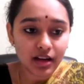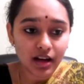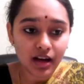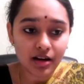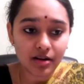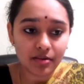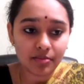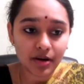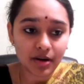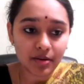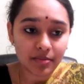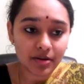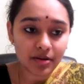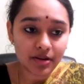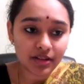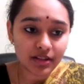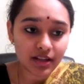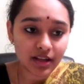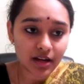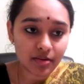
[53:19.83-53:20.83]
And one
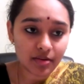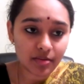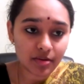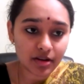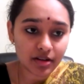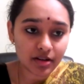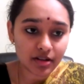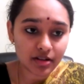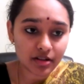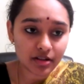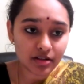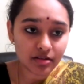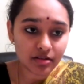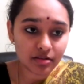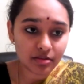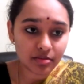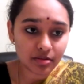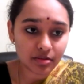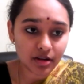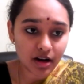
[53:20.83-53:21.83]
more thing I wanted to
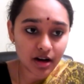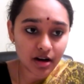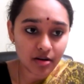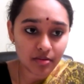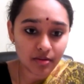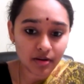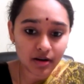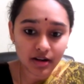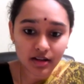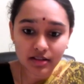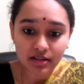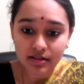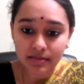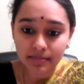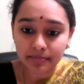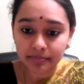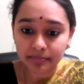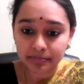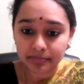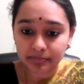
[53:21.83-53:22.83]
do now was
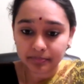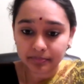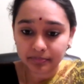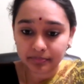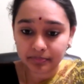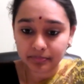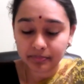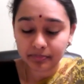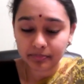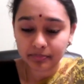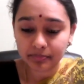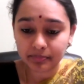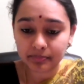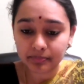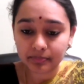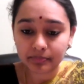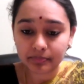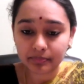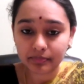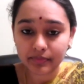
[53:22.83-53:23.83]

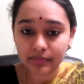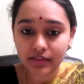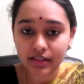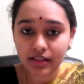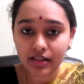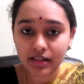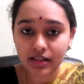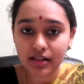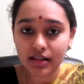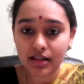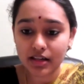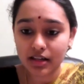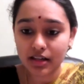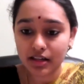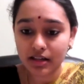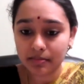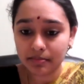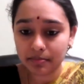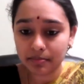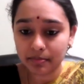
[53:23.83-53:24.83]

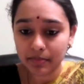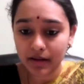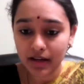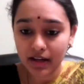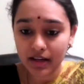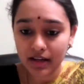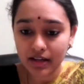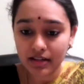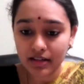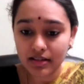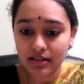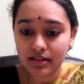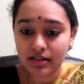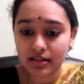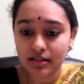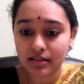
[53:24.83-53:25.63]
in Paint,